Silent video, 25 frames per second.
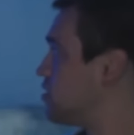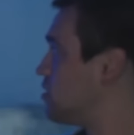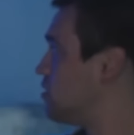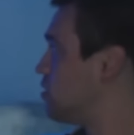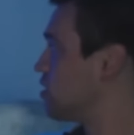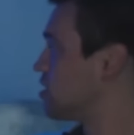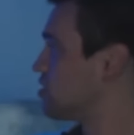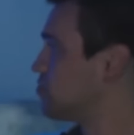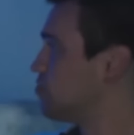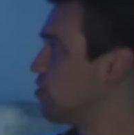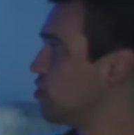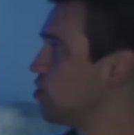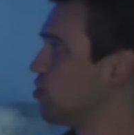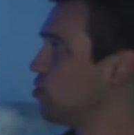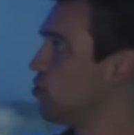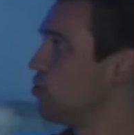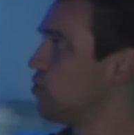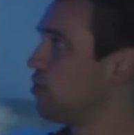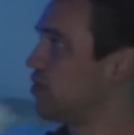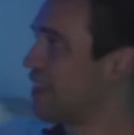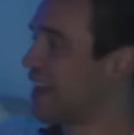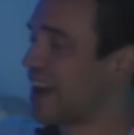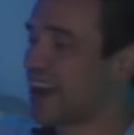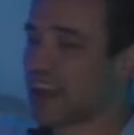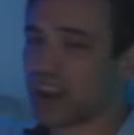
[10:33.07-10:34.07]
this looks
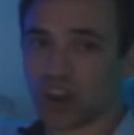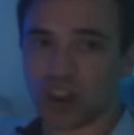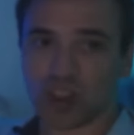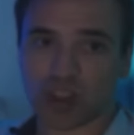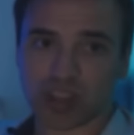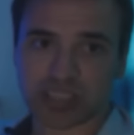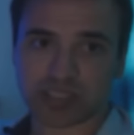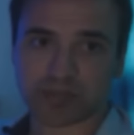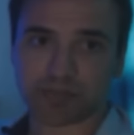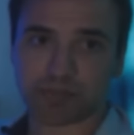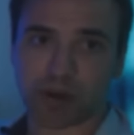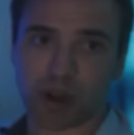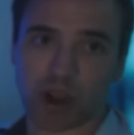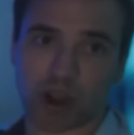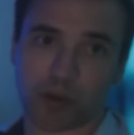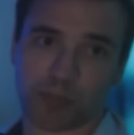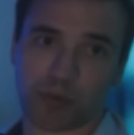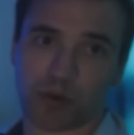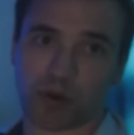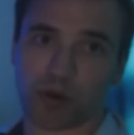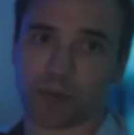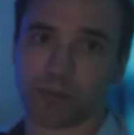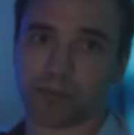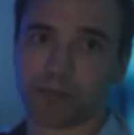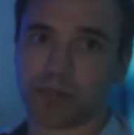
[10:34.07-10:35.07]
blue, that looks
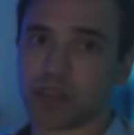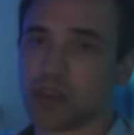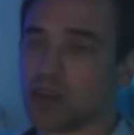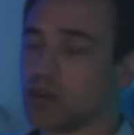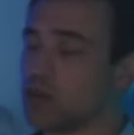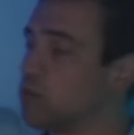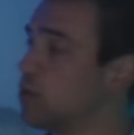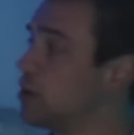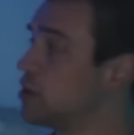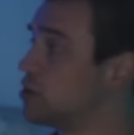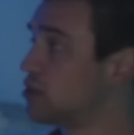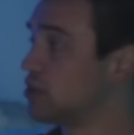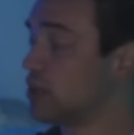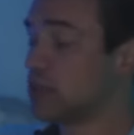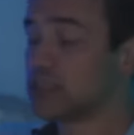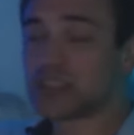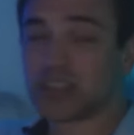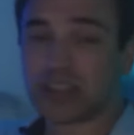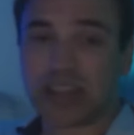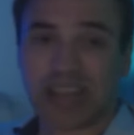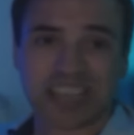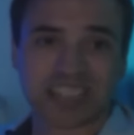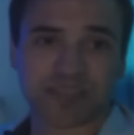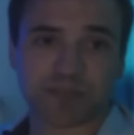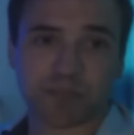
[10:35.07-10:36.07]
purple, which
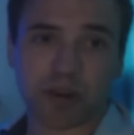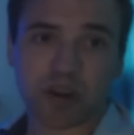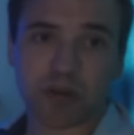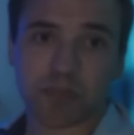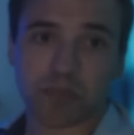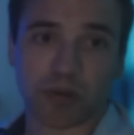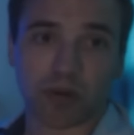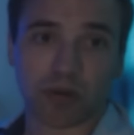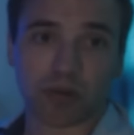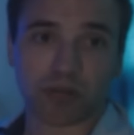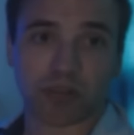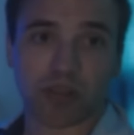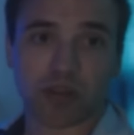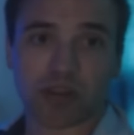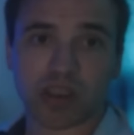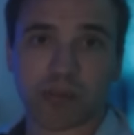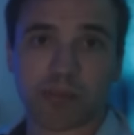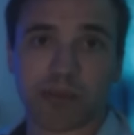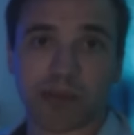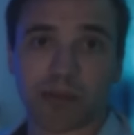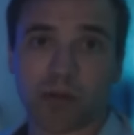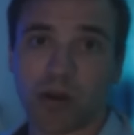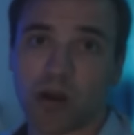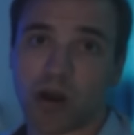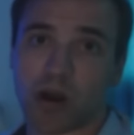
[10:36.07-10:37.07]
is a nice purple. Don't
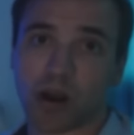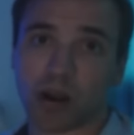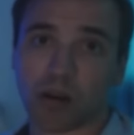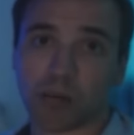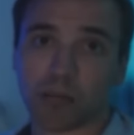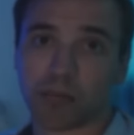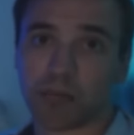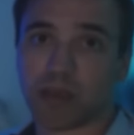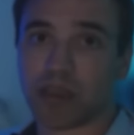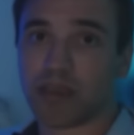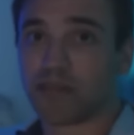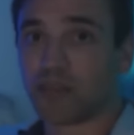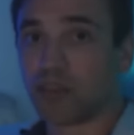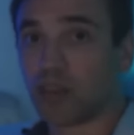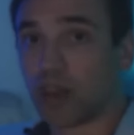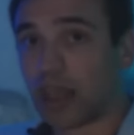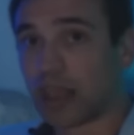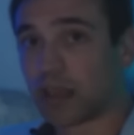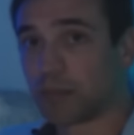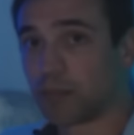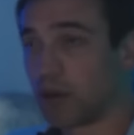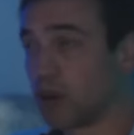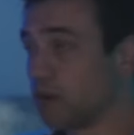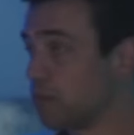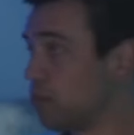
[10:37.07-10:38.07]
get me wrong. If you
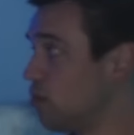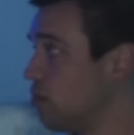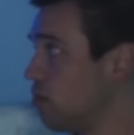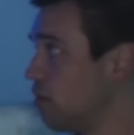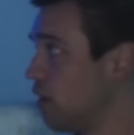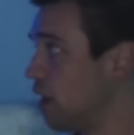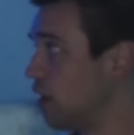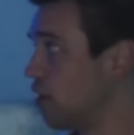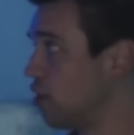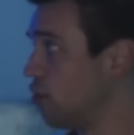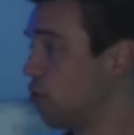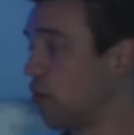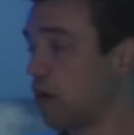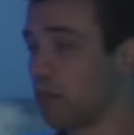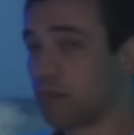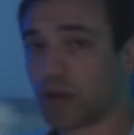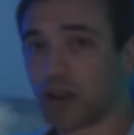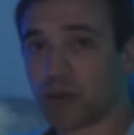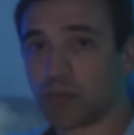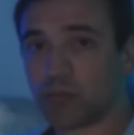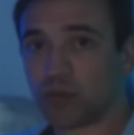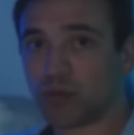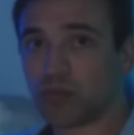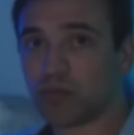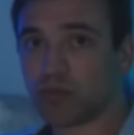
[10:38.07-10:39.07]
like purple and you want
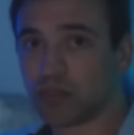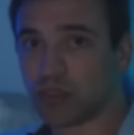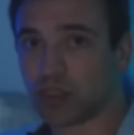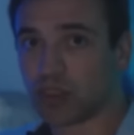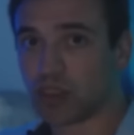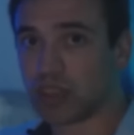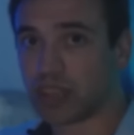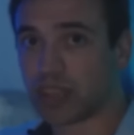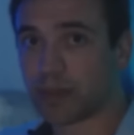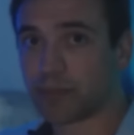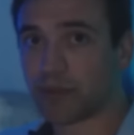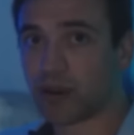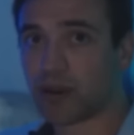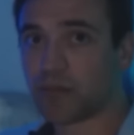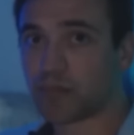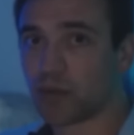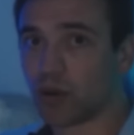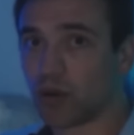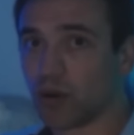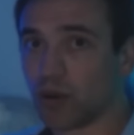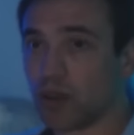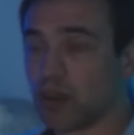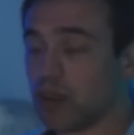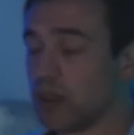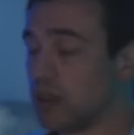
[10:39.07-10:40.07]
purple, you can get
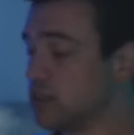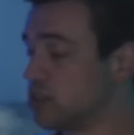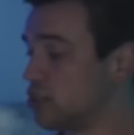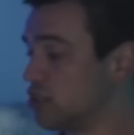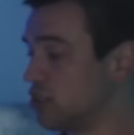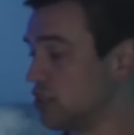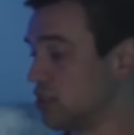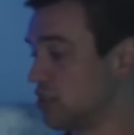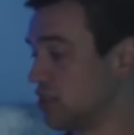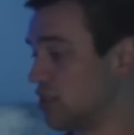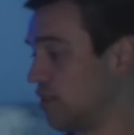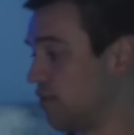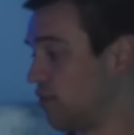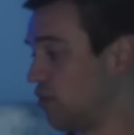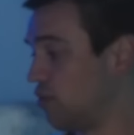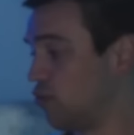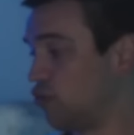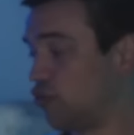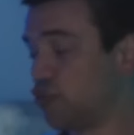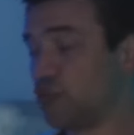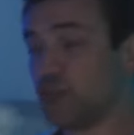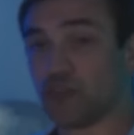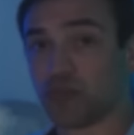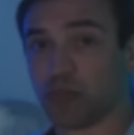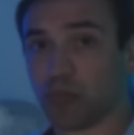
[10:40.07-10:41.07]
purple. It's just if
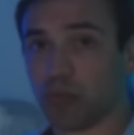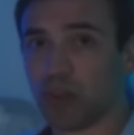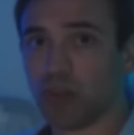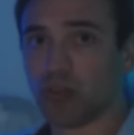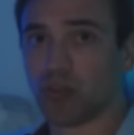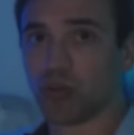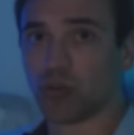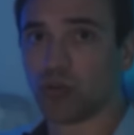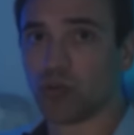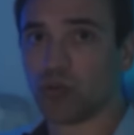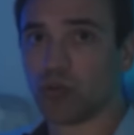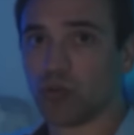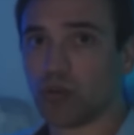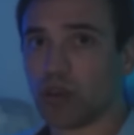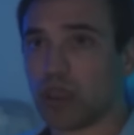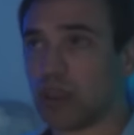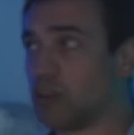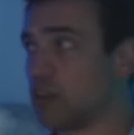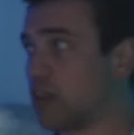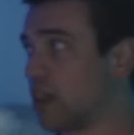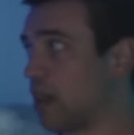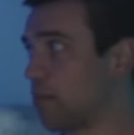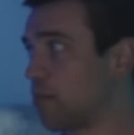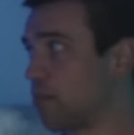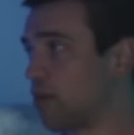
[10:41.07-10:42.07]
you choose blue
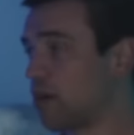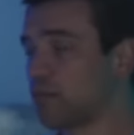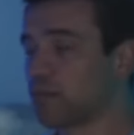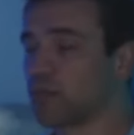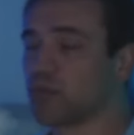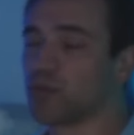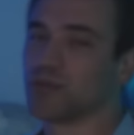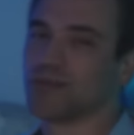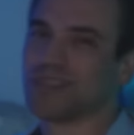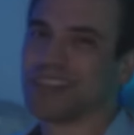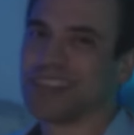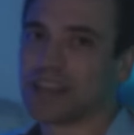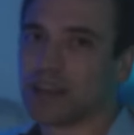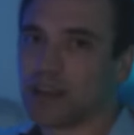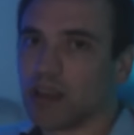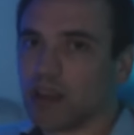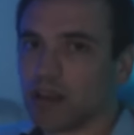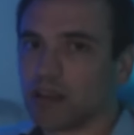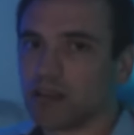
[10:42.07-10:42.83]
and you get purple,